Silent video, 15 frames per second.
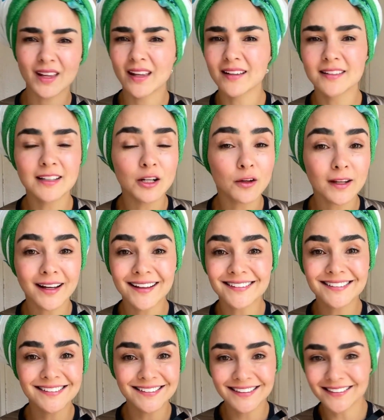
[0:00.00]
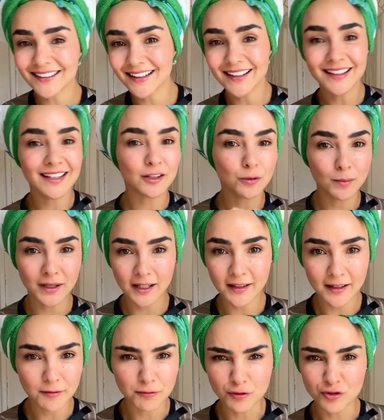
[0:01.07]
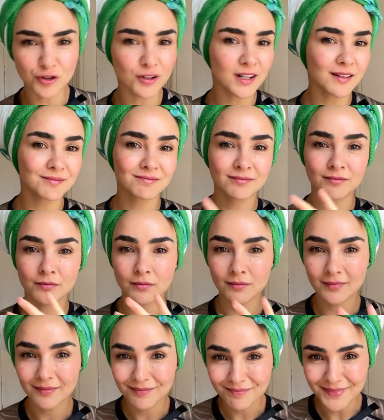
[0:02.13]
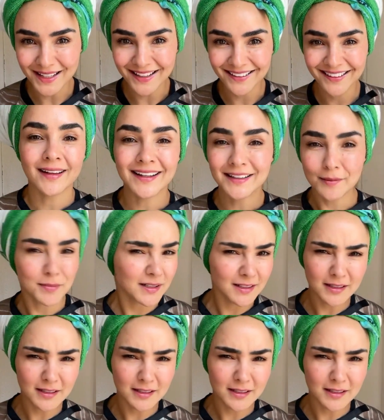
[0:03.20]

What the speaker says: If you leave it on for 60 minutes and it works for your hair, fine,